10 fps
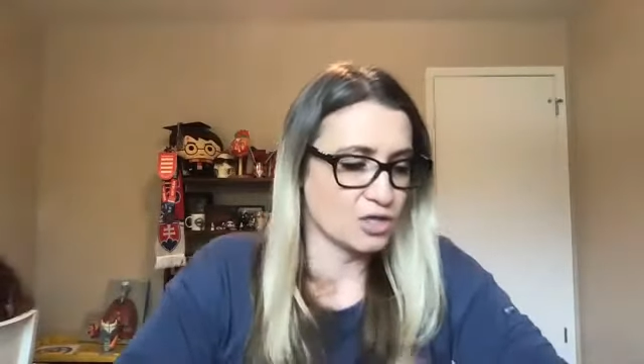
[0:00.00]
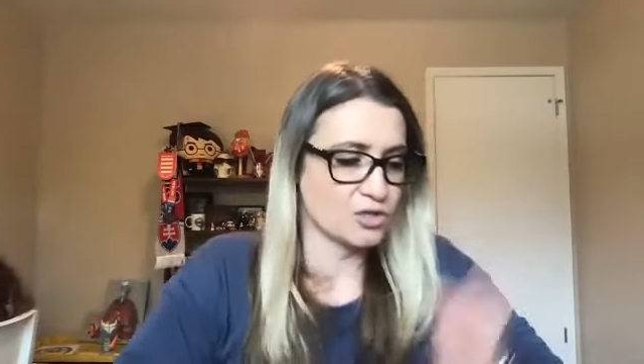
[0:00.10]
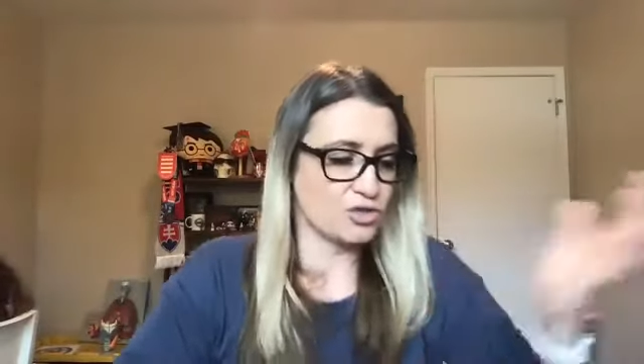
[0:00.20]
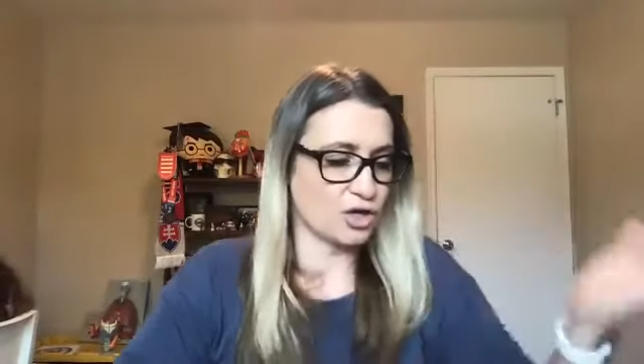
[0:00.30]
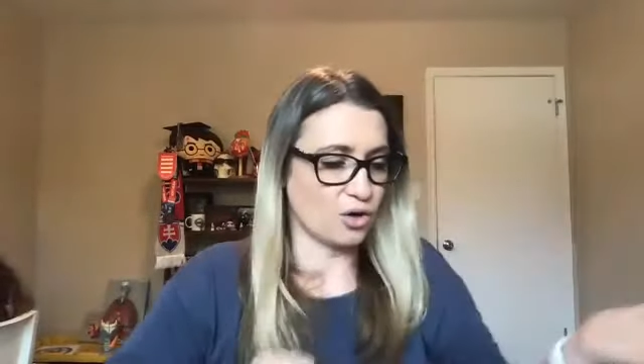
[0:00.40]

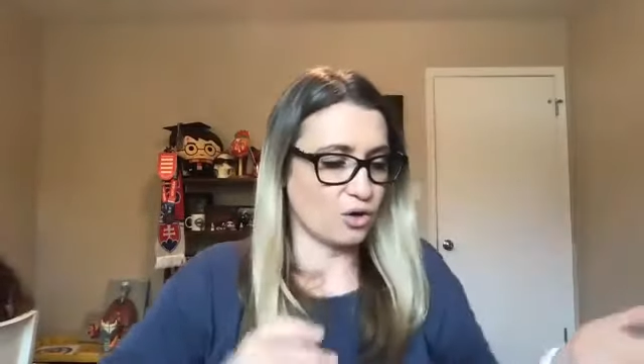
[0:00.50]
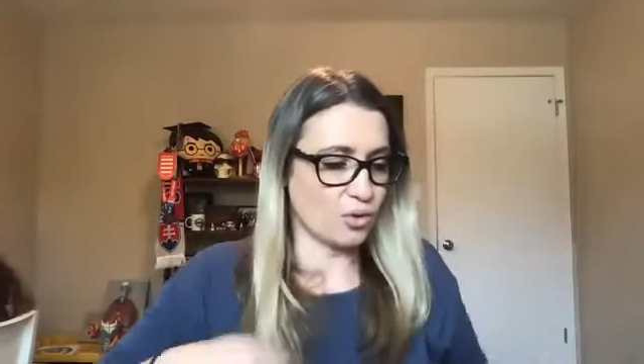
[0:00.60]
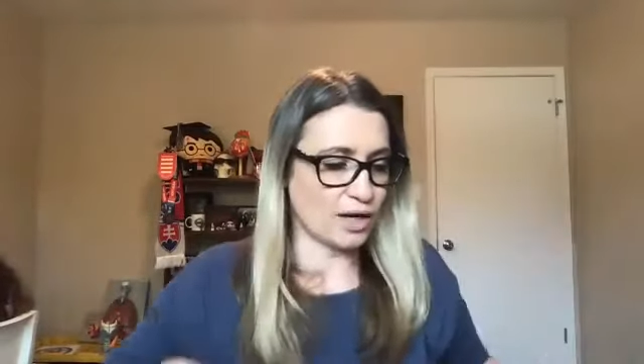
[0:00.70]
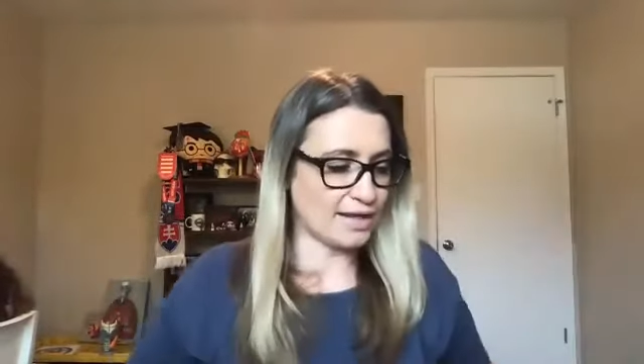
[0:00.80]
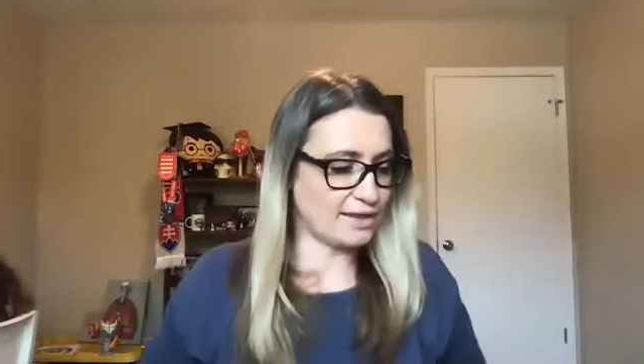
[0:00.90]

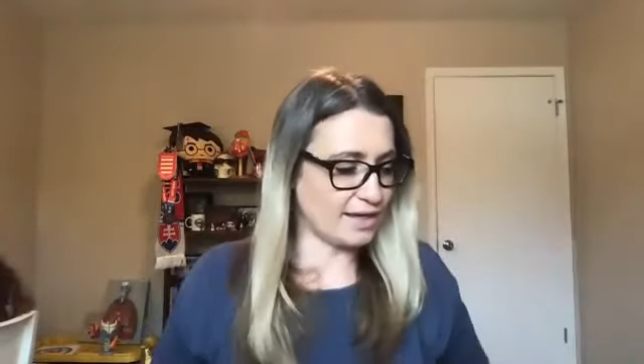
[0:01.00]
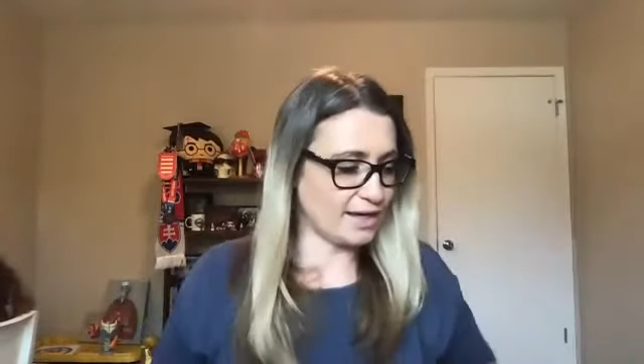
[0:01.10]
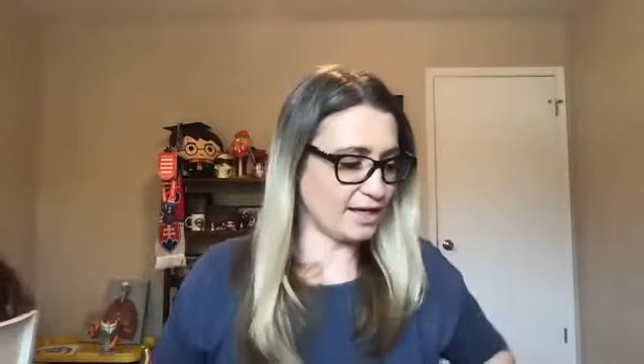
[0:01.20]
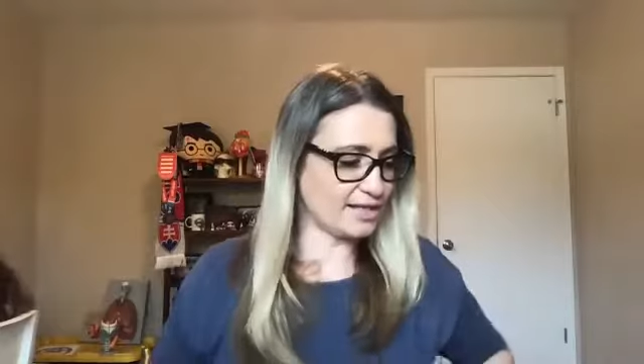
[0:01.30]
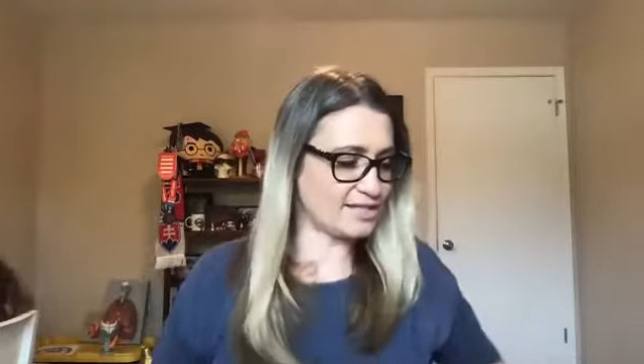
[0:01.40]
So I
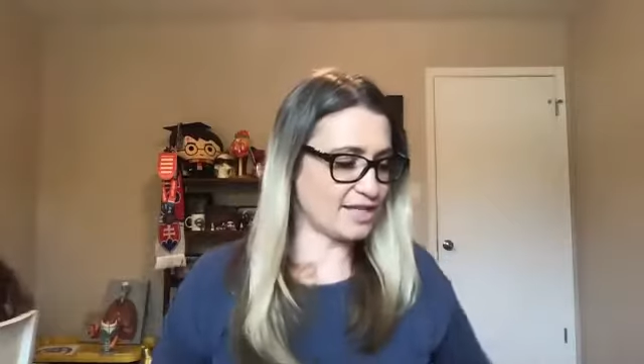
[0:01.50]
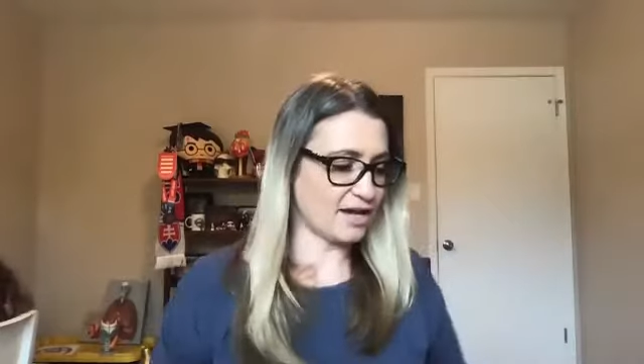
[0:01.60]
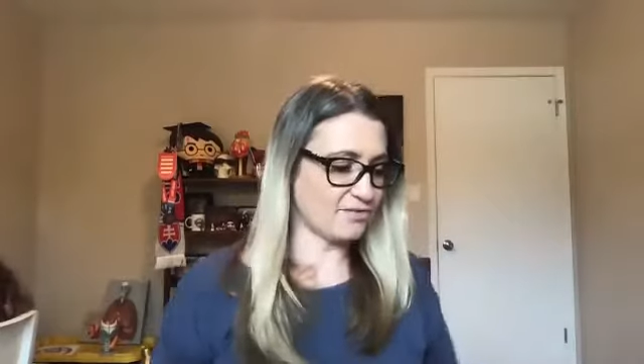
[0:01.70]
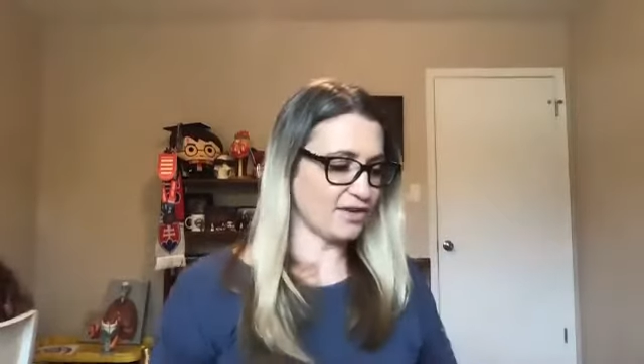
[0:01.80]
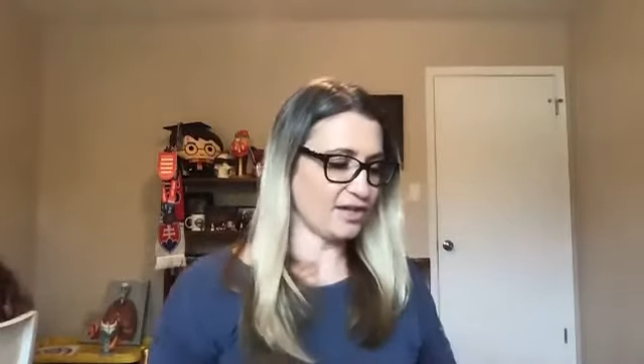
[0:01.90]
think it's
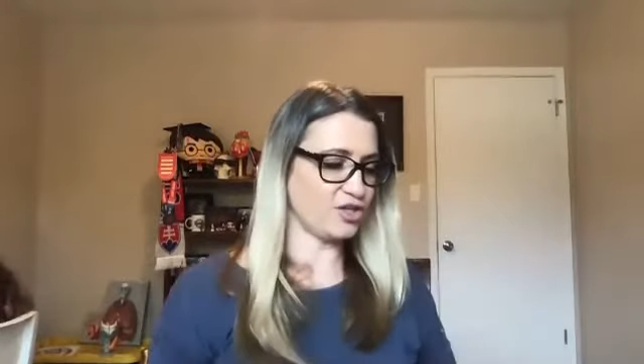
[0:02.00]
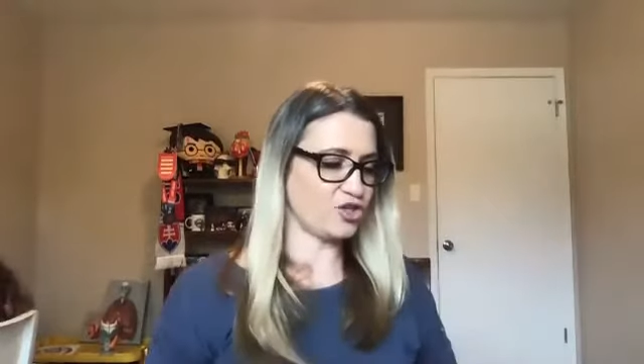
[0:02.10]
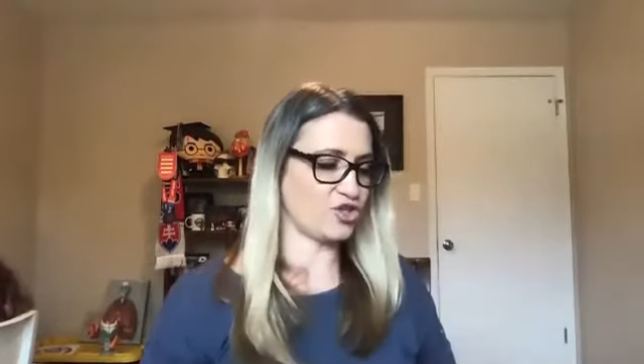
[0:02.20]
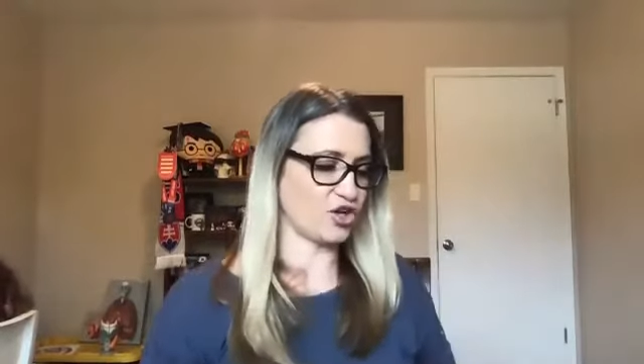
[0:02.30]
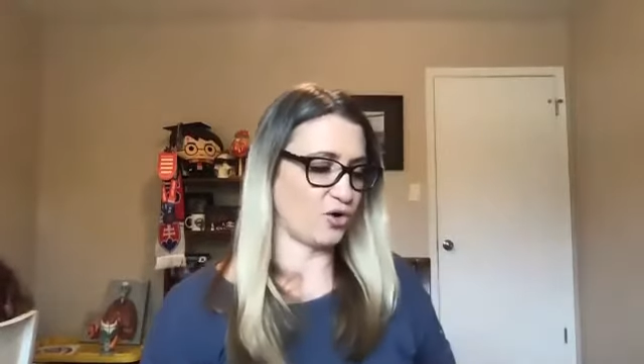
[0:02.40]
not really
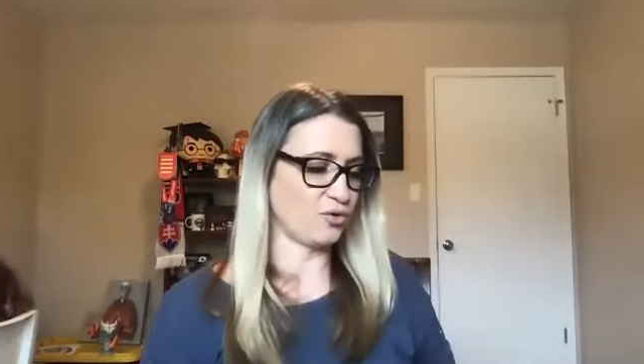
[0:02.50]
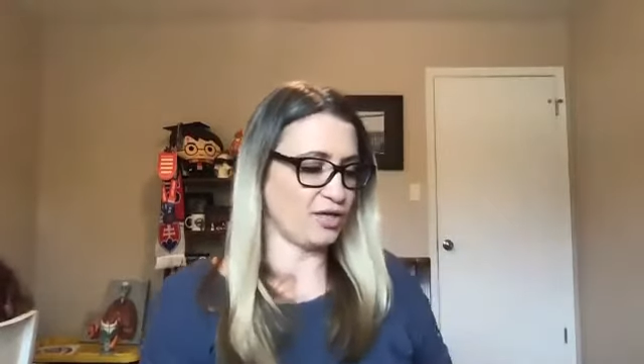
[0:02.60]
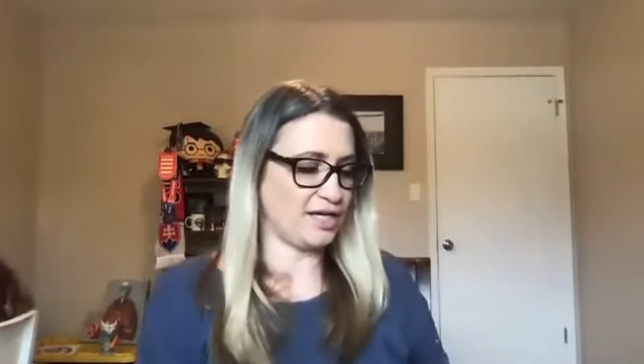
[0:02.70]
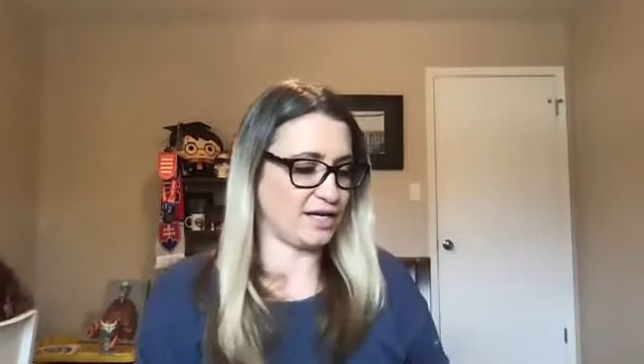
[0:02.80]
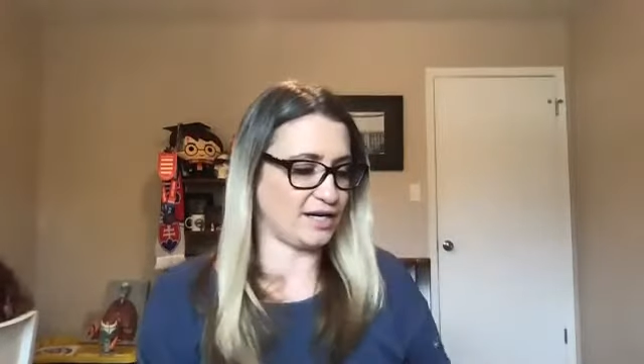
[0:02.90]
shown
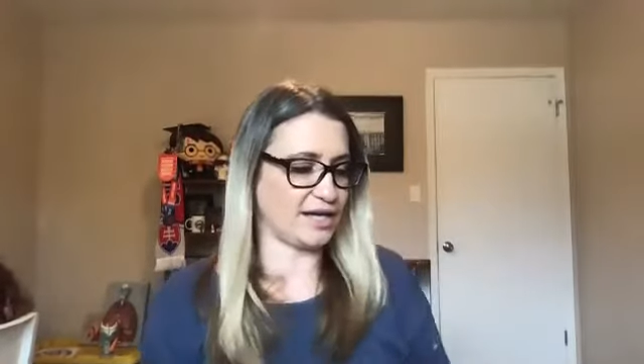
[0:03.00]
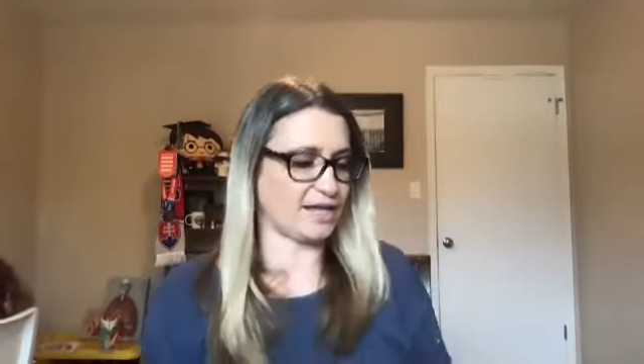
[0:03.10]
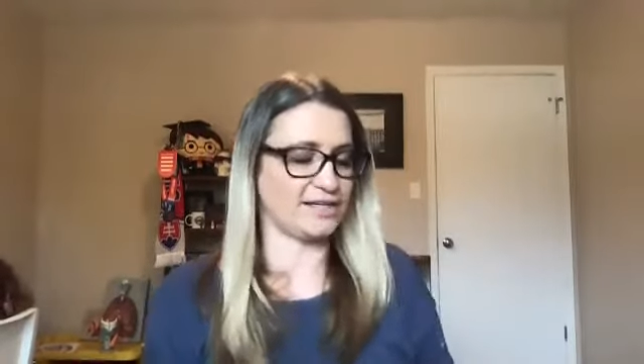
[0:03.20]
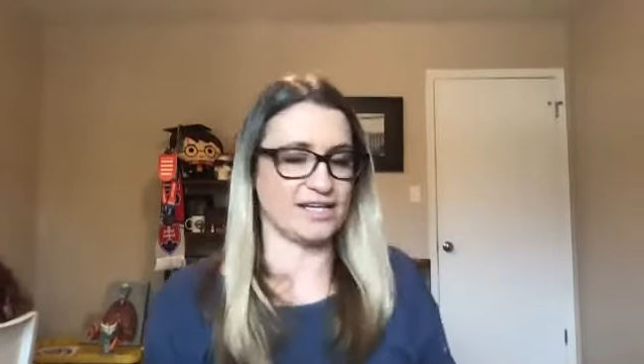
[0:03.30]
here that